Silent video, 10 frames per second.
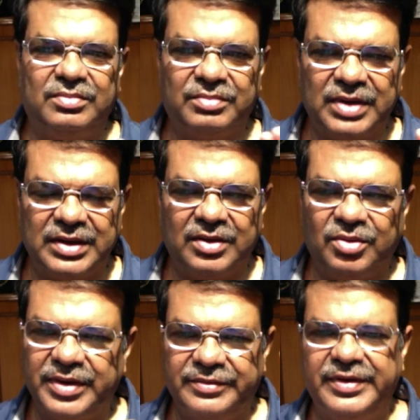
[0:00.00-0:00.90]
Mother,
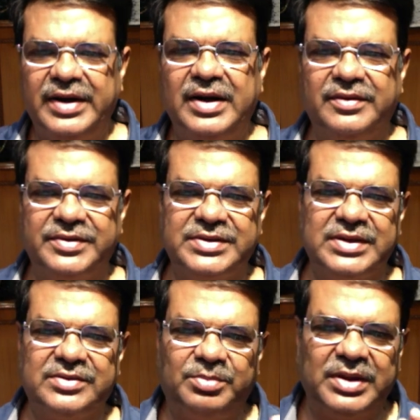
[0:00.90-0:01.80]
okay, fair enough. It
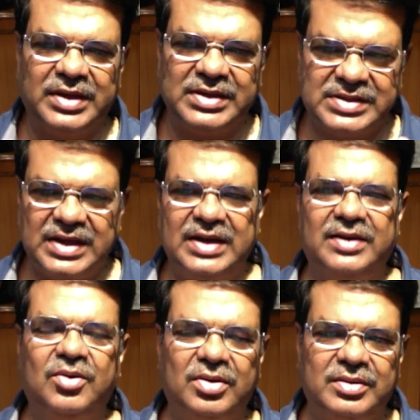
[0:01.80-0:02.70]
says, mother is there,
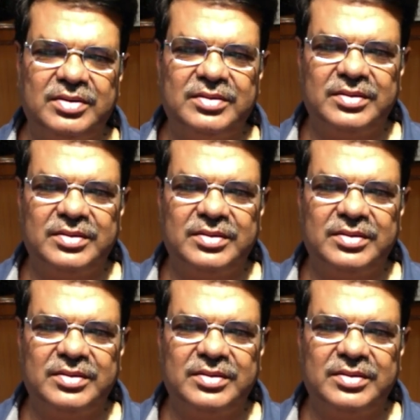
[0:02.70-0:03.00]
good.